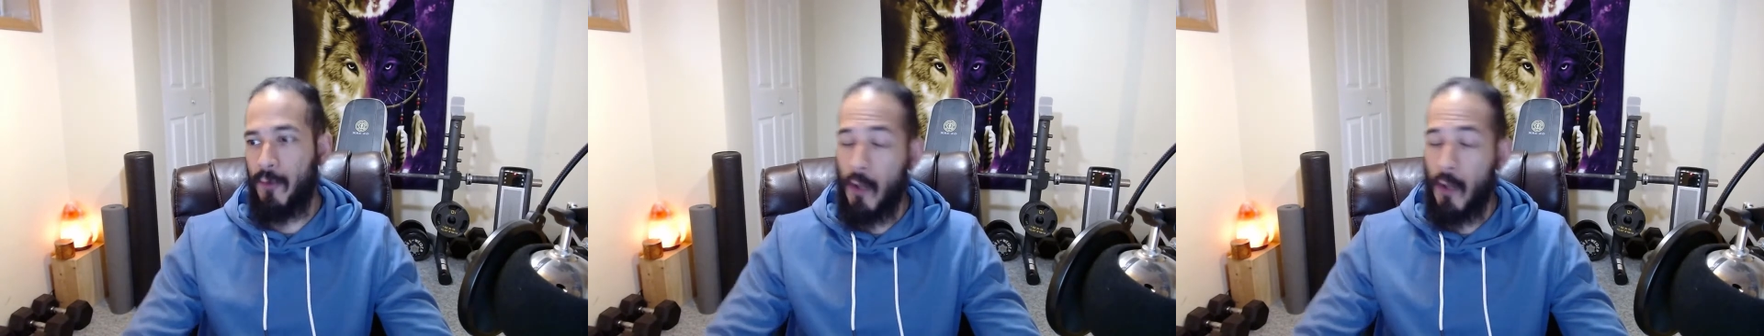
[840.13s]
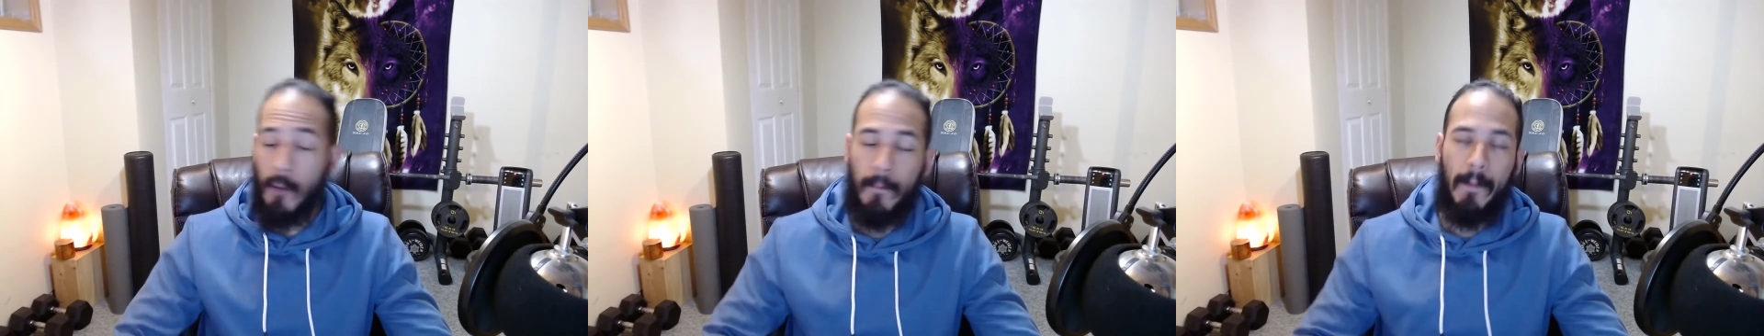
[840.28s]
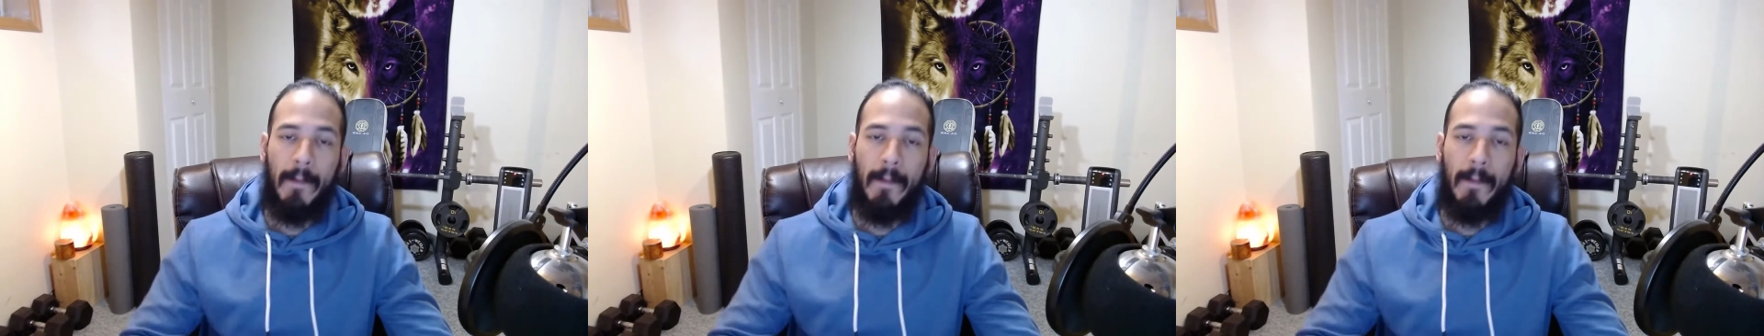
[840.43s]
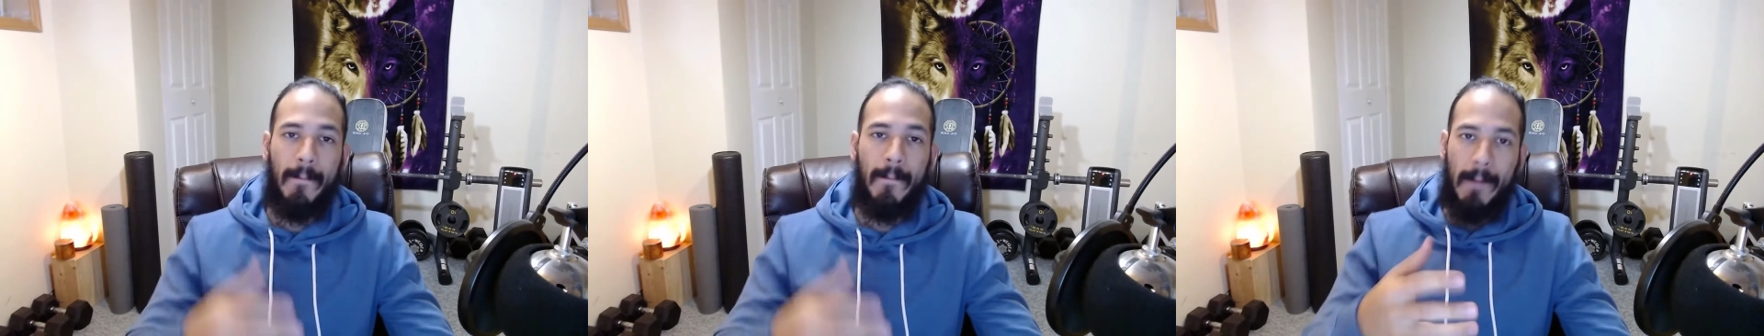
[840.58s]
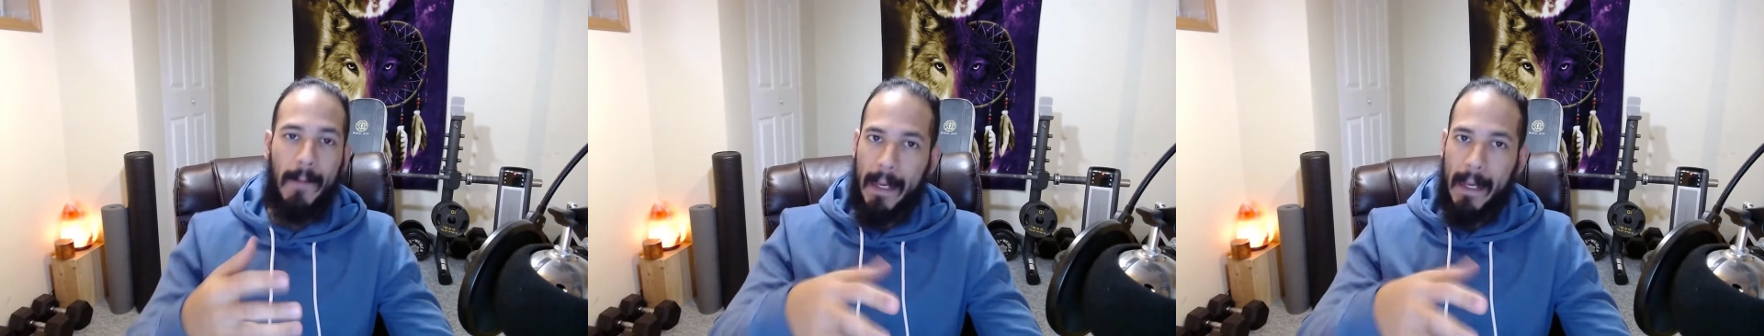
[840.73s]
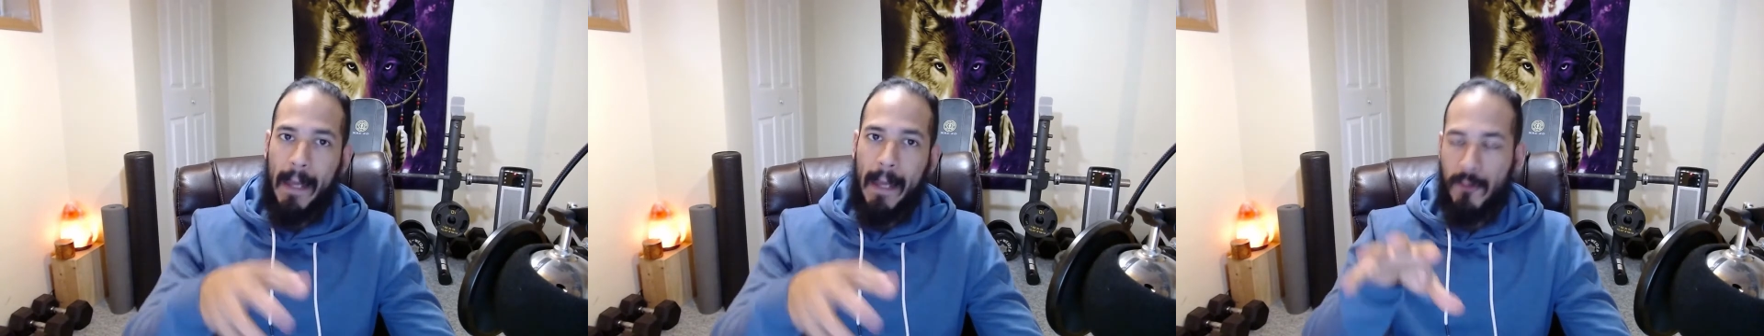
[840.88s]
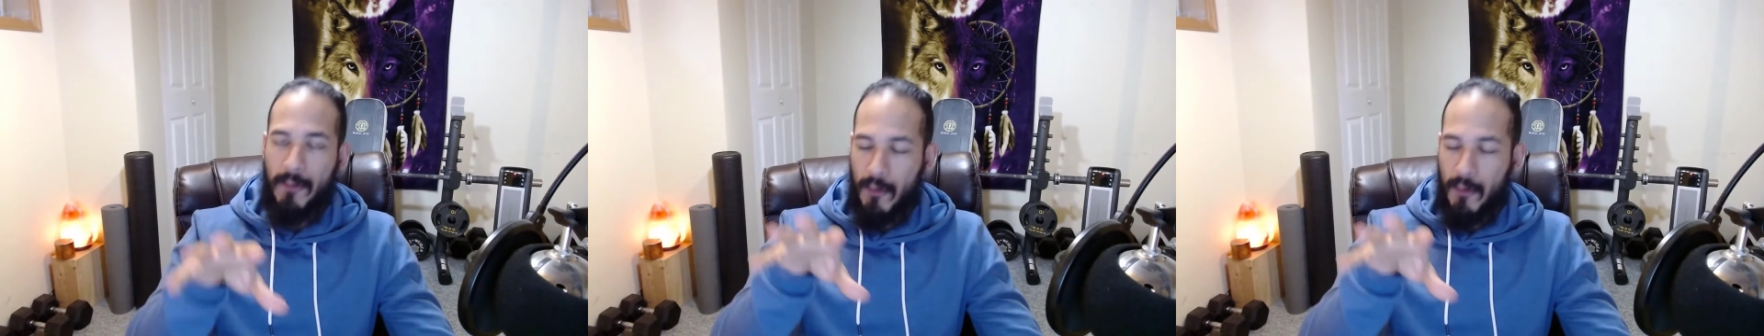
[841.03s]
So
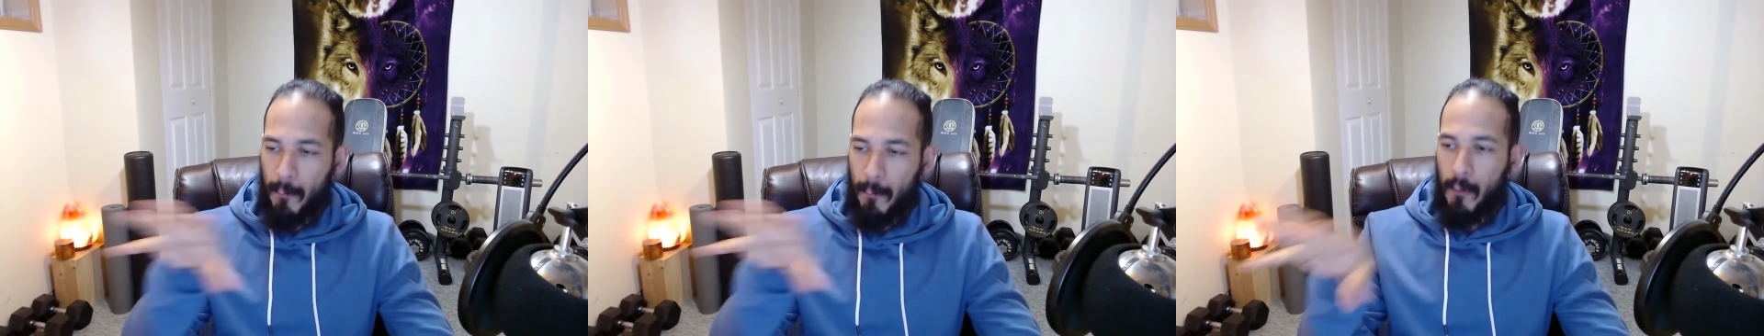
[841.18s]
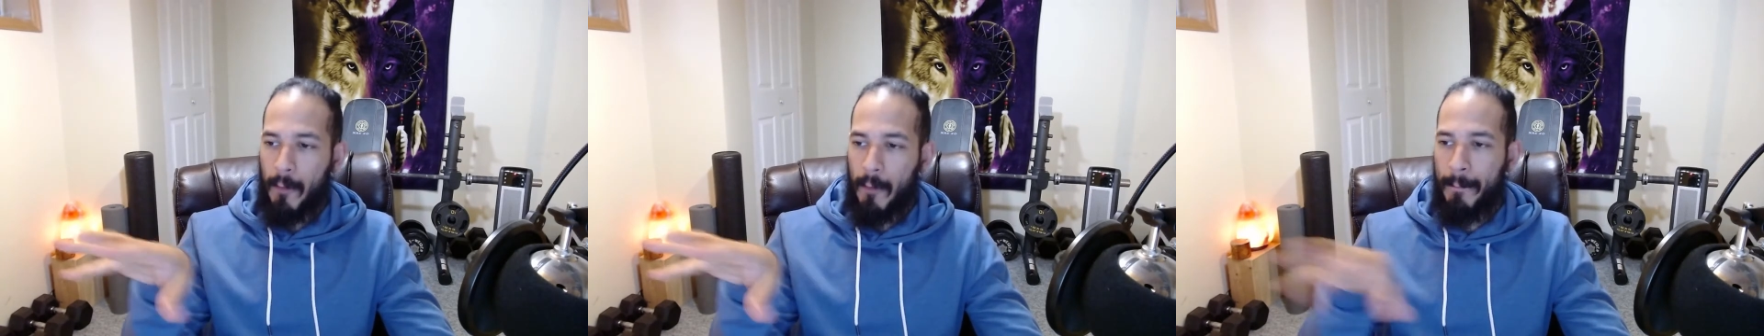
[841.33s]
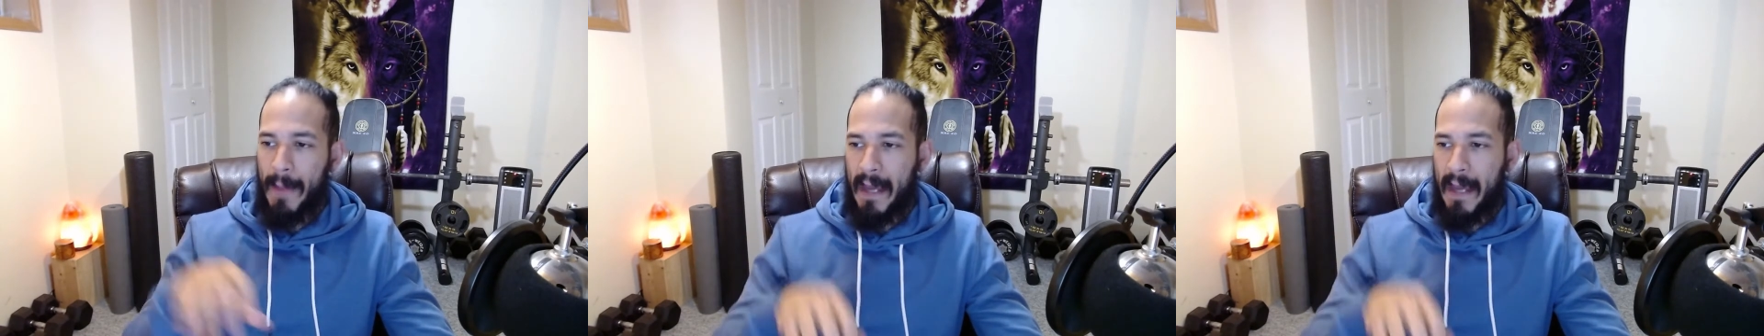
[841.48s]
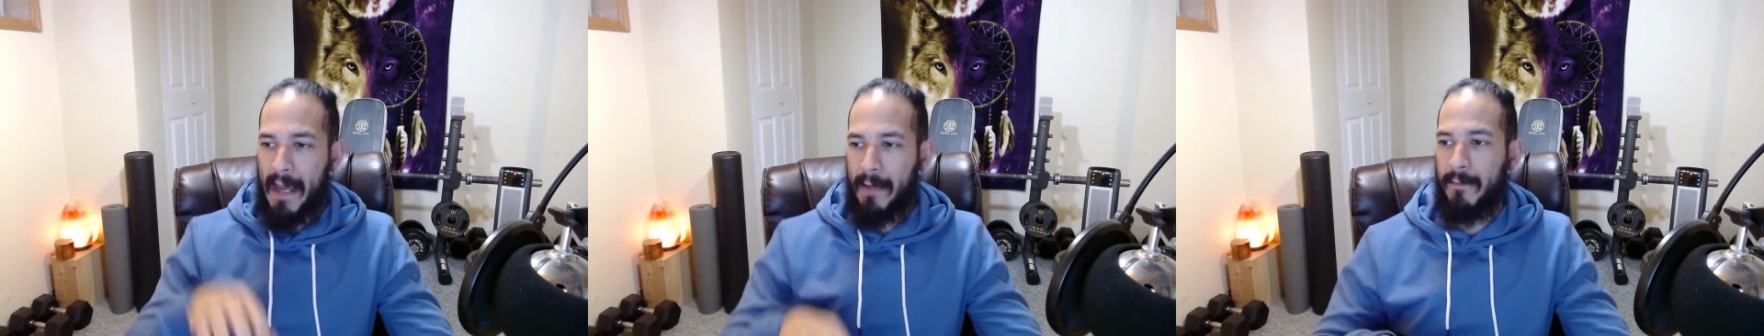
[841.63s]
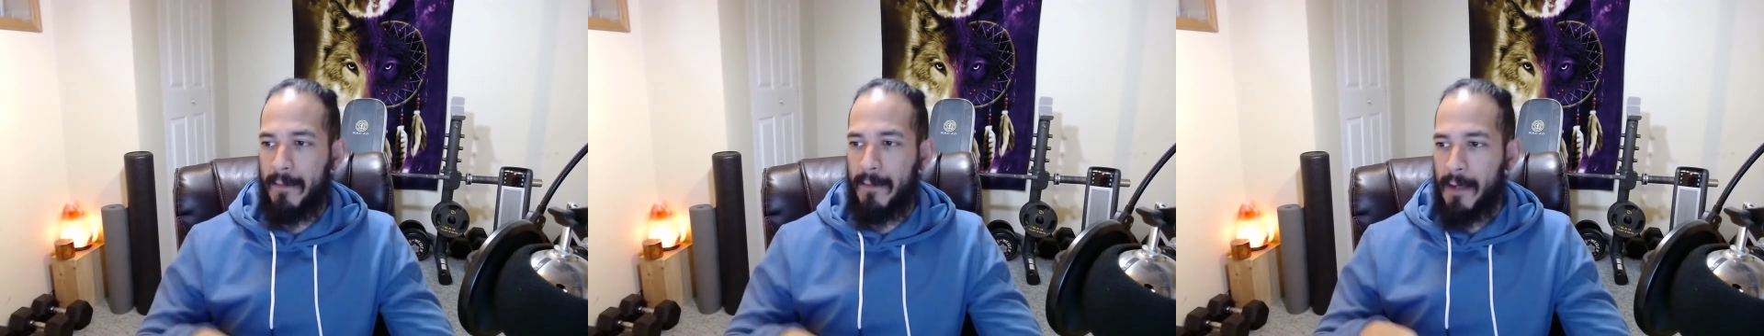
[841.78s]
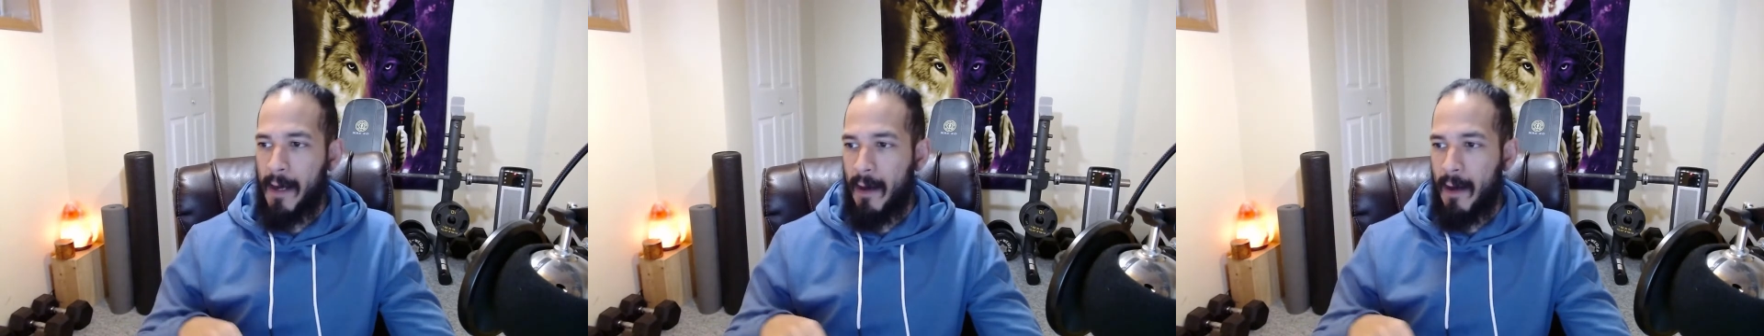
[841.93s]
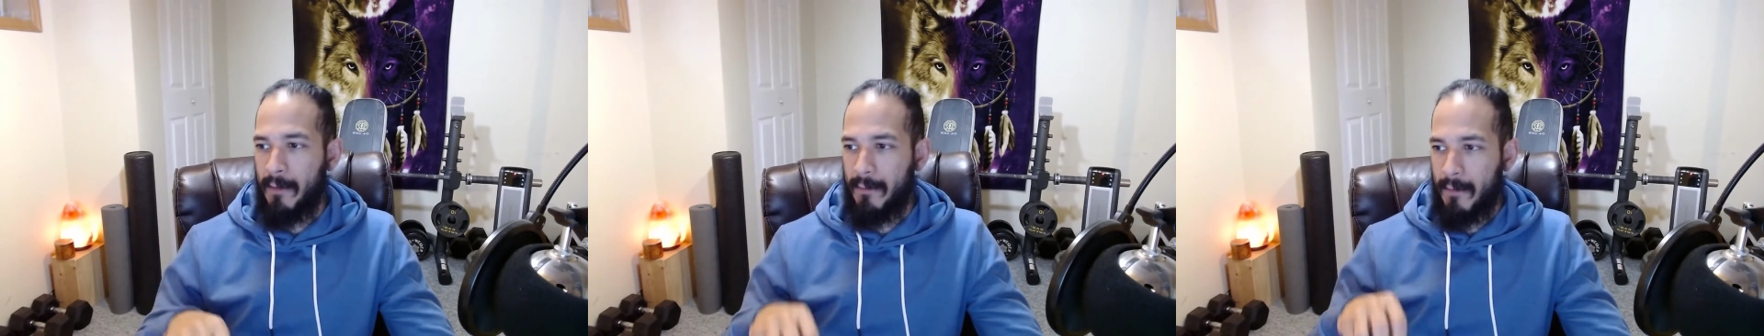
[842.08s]
again, just going back into the
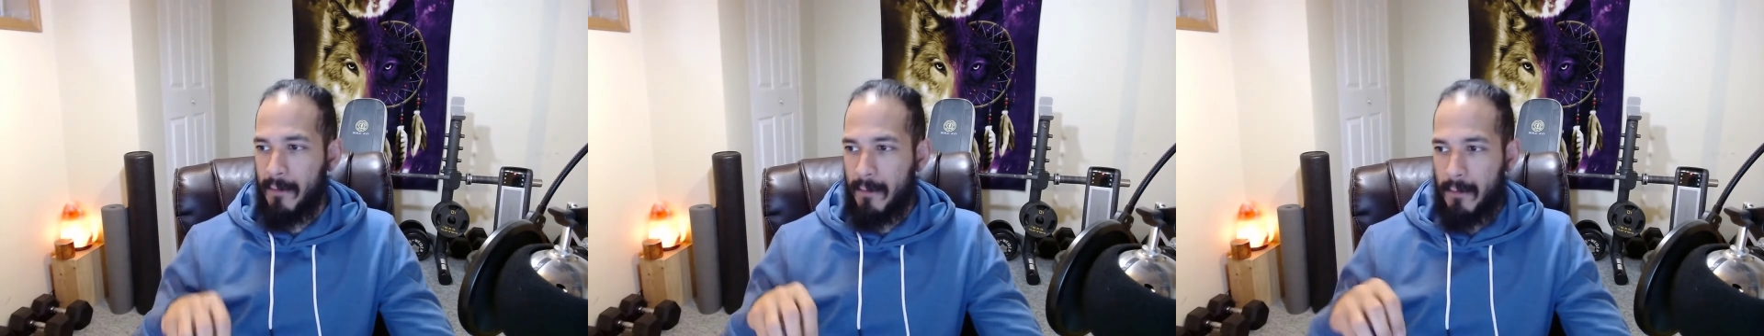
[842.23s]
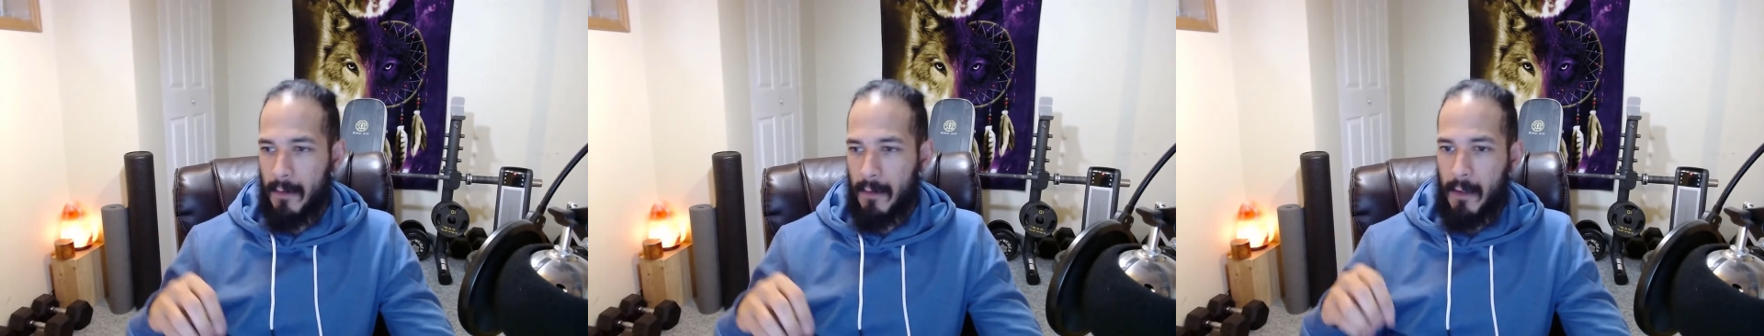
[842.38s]
context